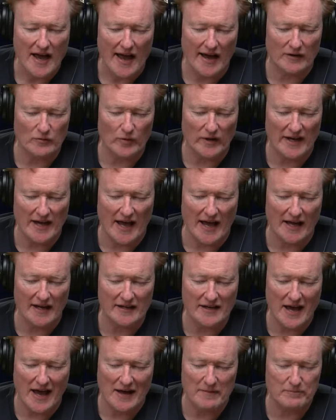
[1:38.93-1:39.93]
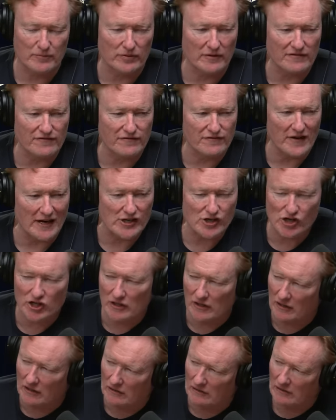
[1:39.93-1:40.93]
And we had a
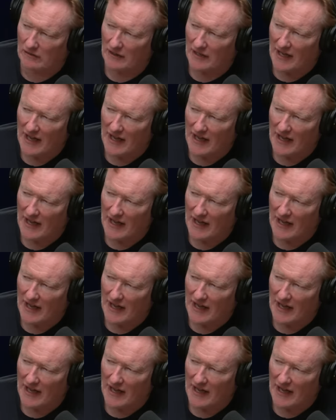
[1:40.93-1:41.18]
professional